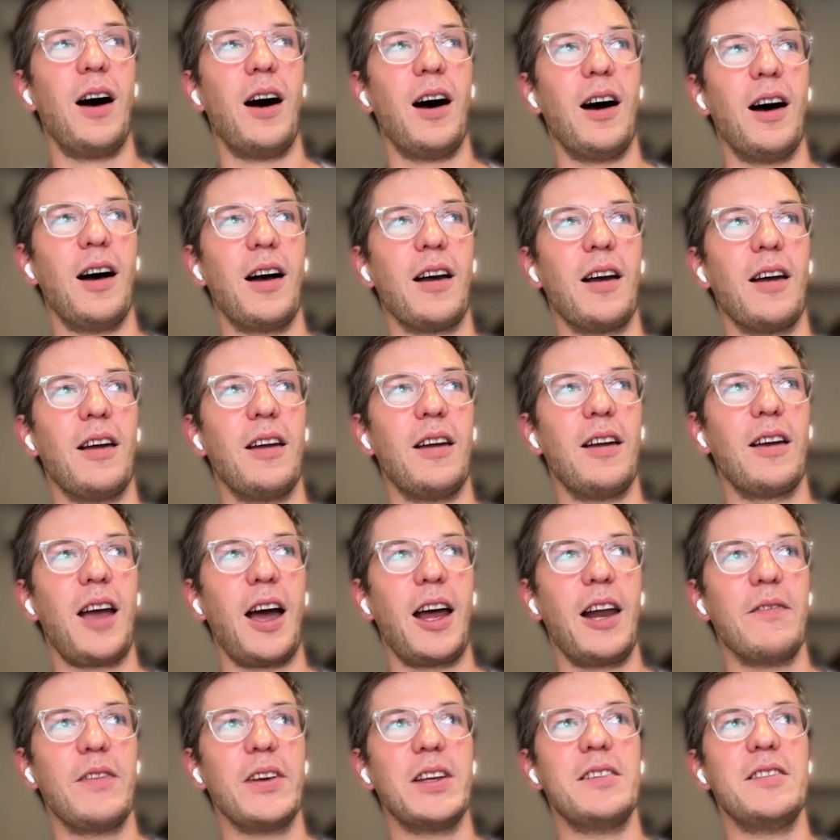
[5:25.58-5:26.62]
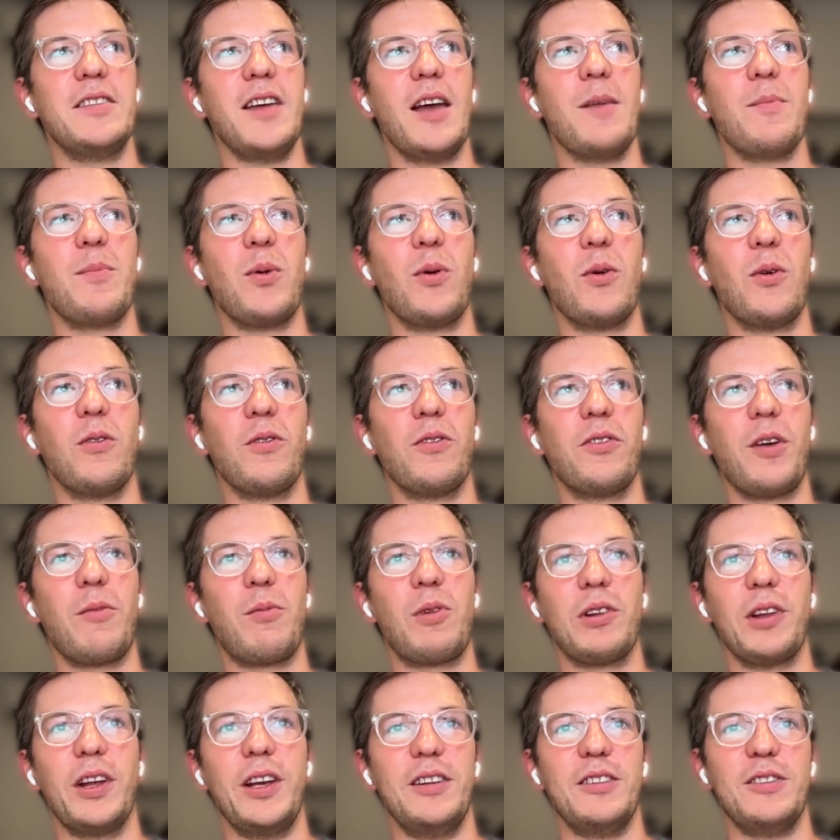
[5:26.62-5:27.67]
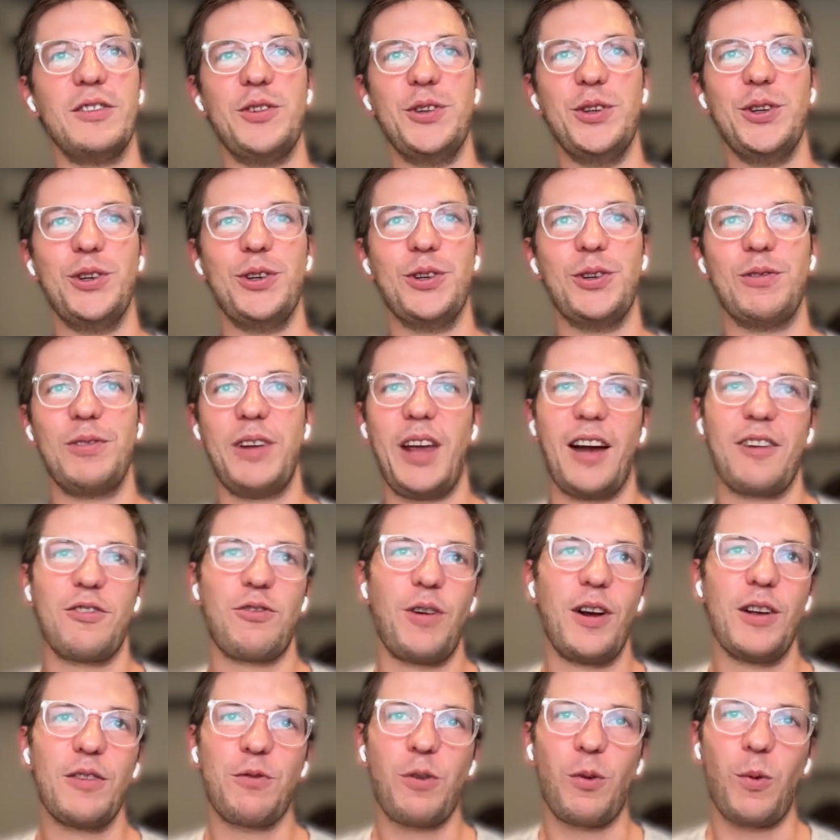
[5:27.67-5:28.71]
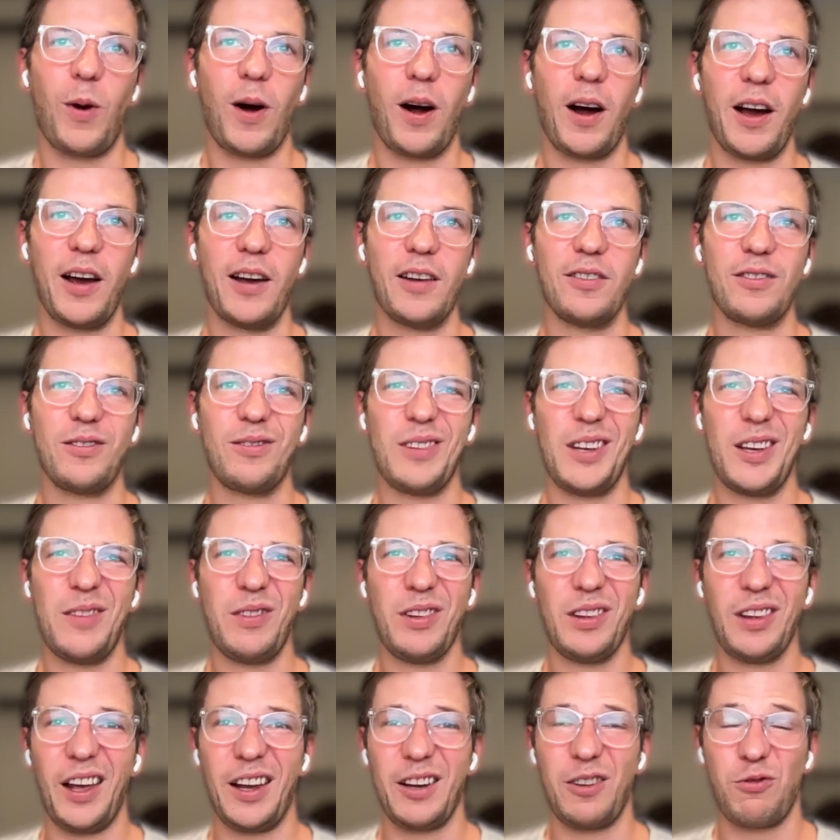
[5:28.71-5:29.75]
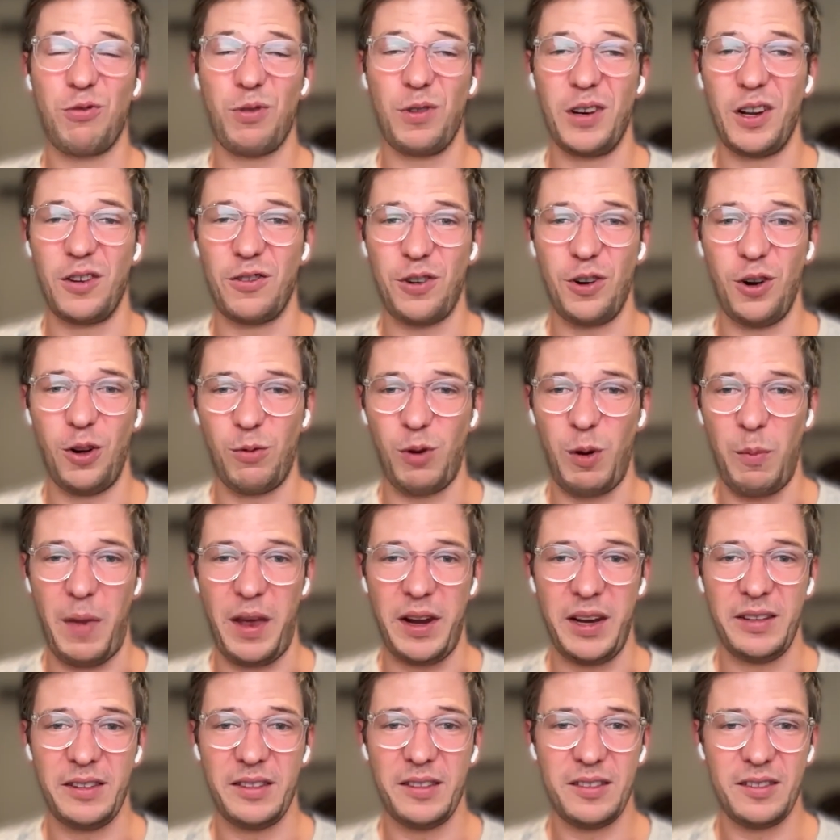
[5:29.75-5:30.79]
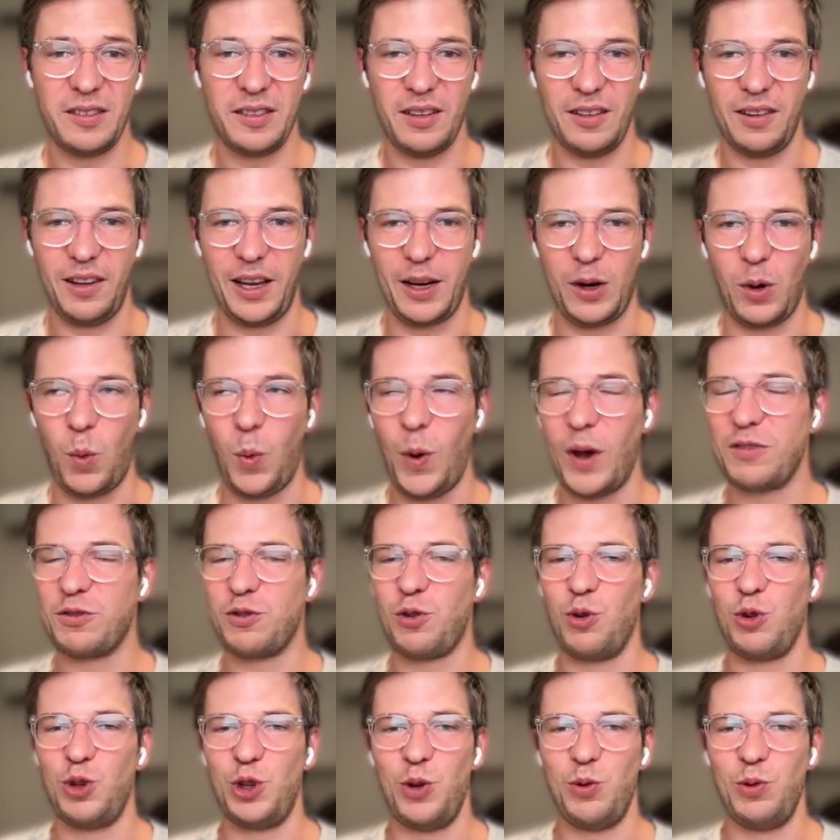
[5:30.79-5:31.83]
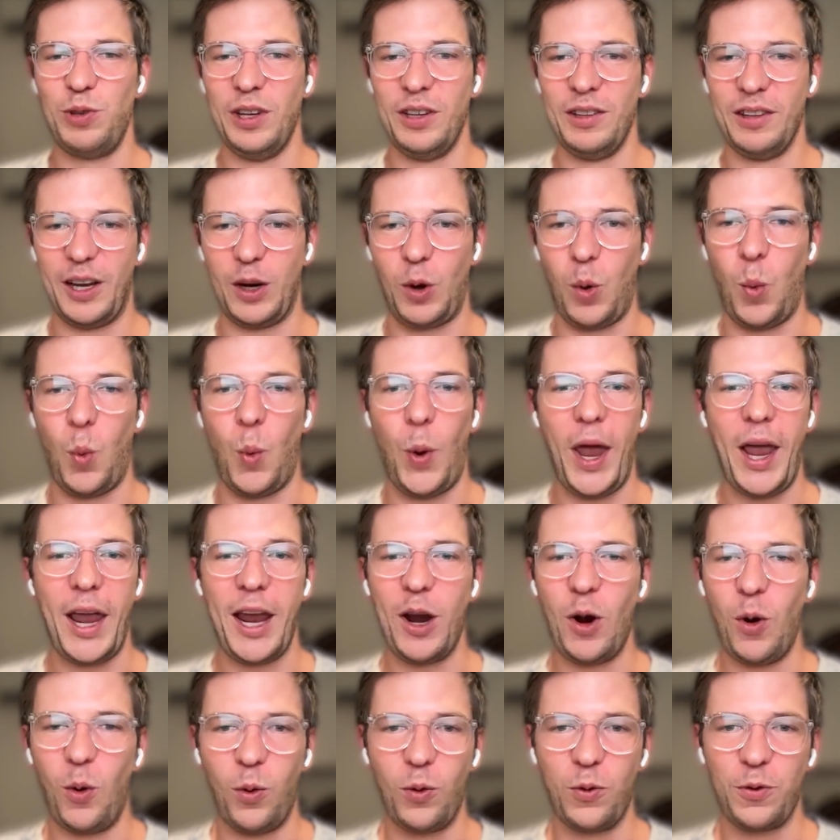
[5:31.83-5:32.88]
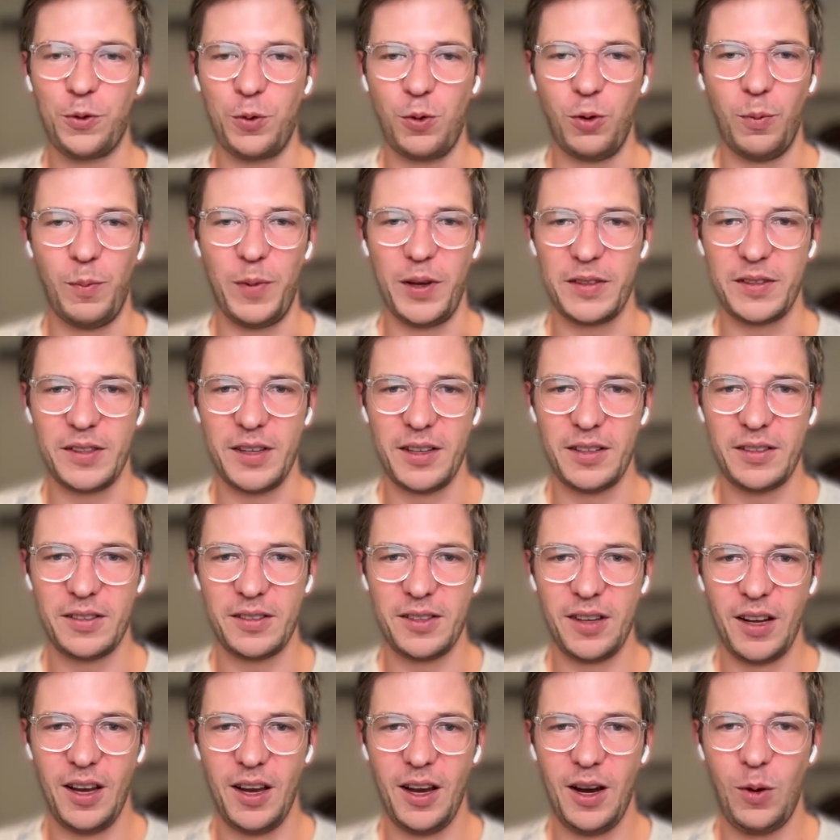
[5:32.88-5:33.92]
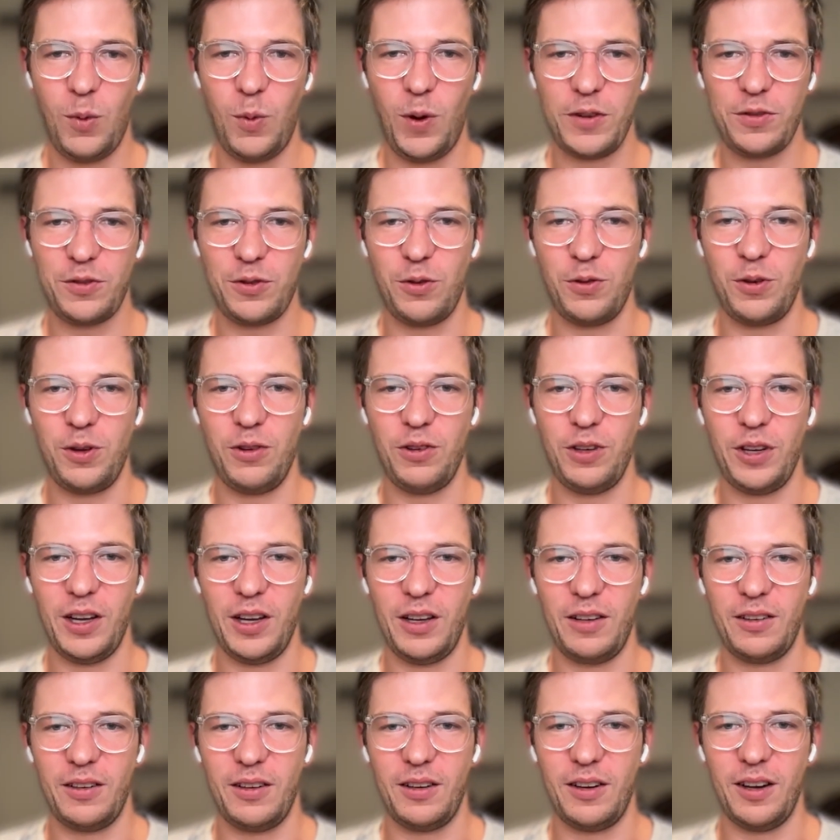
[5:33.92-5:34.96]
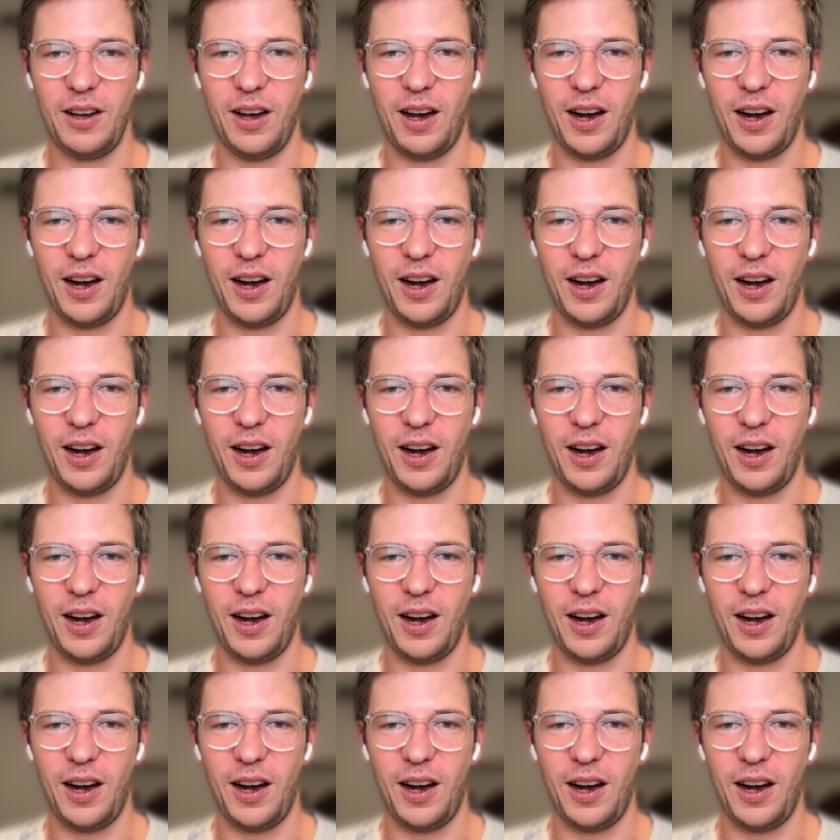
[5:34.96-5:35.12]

kind of examples that relate to, yeah, TransferWise, even like traditional remittance, like Western Union, like way old school business. Western Union,